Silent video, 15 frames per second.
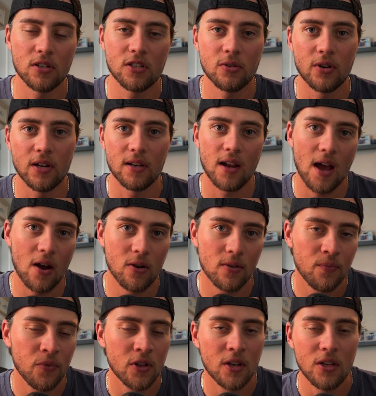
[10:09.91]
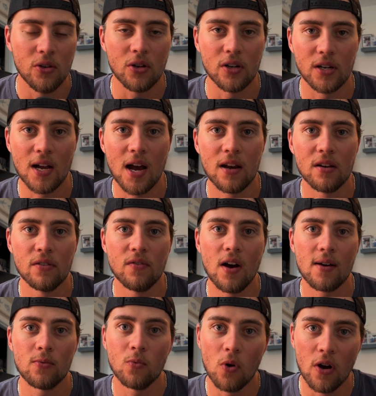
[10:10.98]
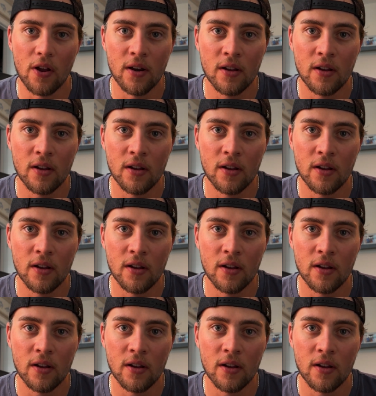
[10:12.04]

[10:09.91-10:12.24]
and now you could have got an Avata 1